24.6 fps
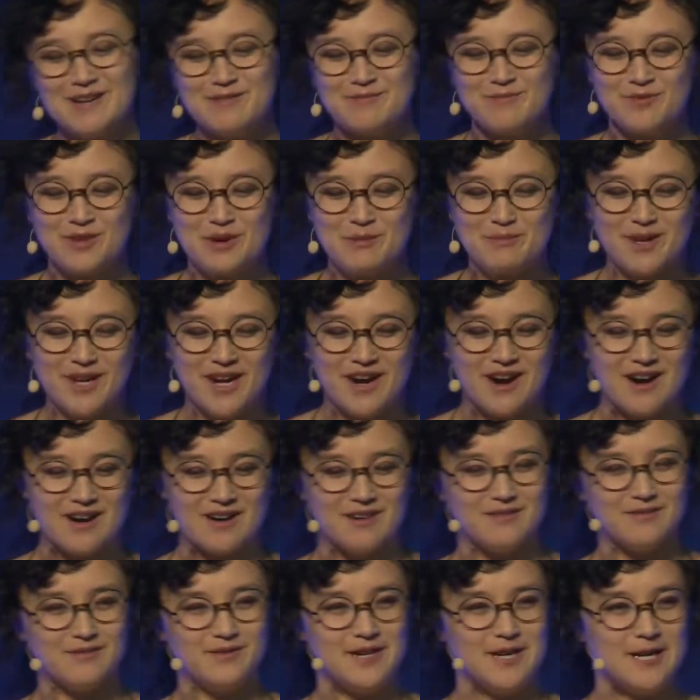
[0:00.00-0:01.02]
framing
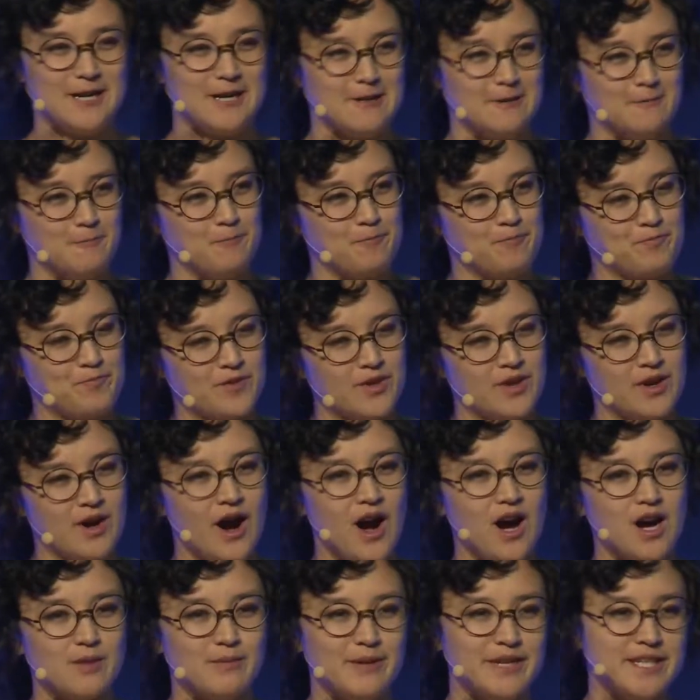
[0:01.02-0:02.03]
of
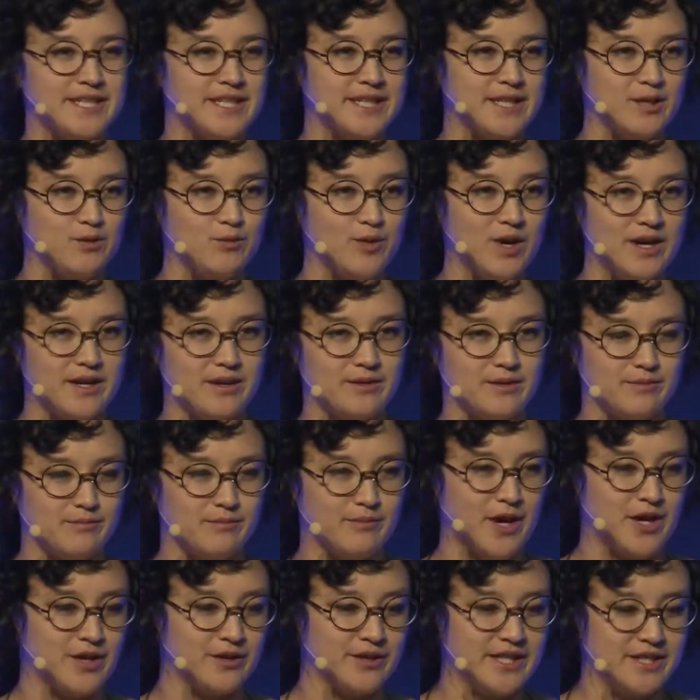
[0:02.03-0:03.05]
augmenting what
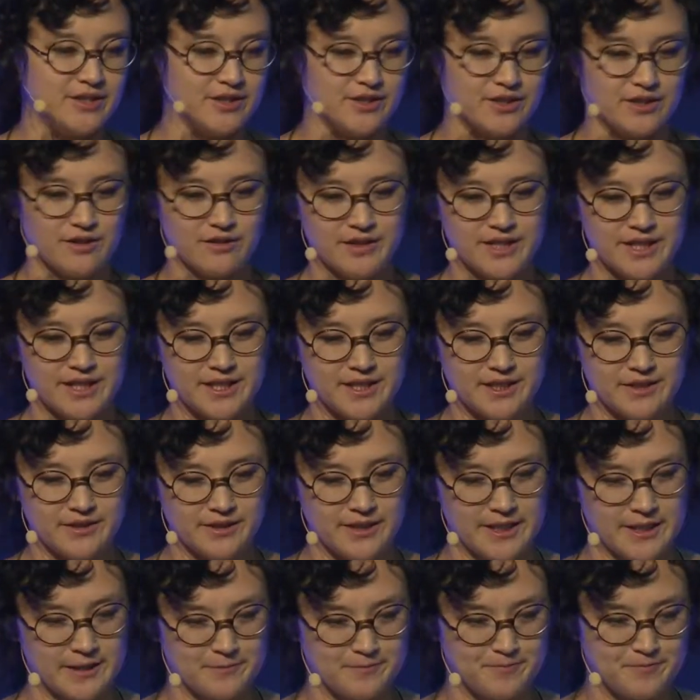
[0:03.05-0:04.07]
moderators are already
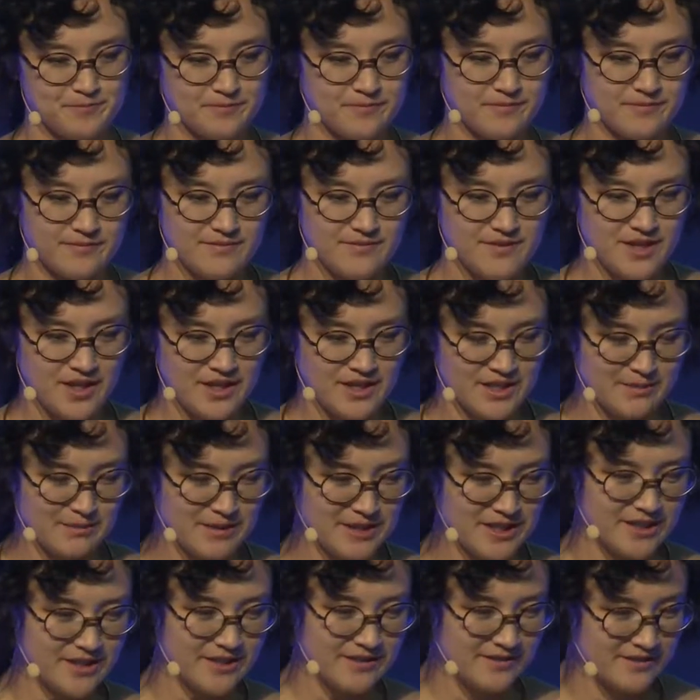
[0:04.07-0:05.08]
doing. So I'm
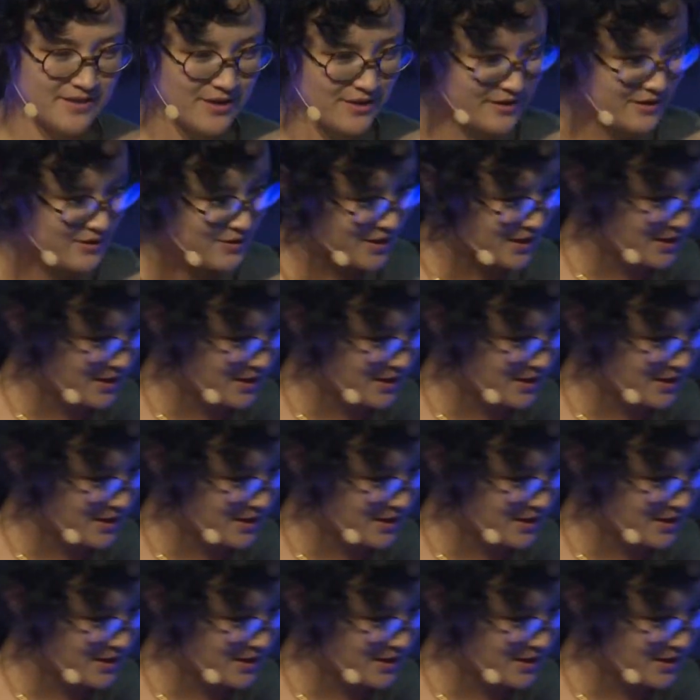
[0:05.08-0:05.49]
going to go into a